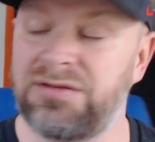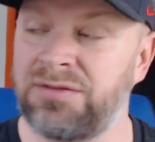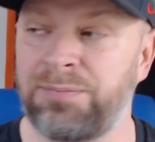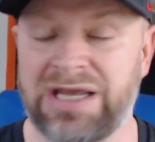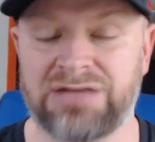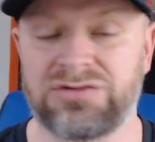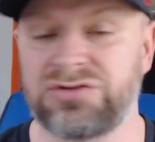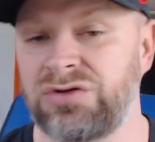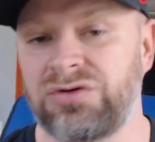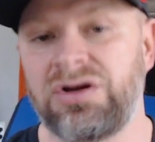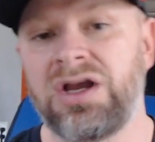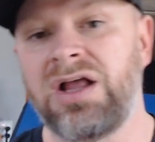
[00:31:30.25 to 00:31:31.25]
The Panthers
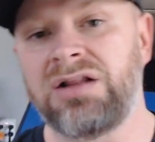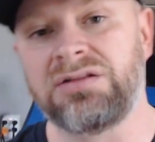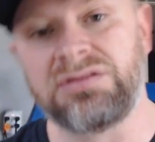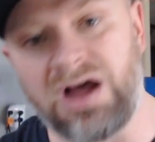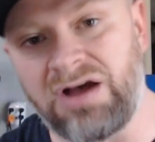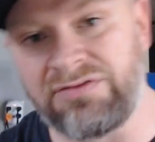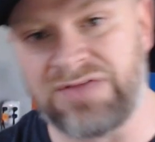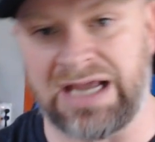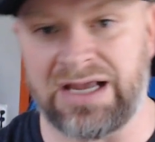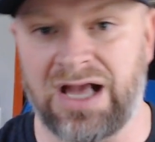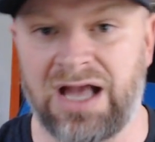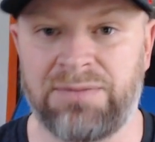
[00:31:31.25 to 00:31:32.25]
love that
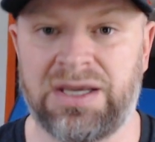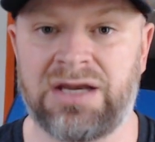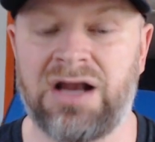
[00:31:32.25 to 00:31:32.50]
guy, man.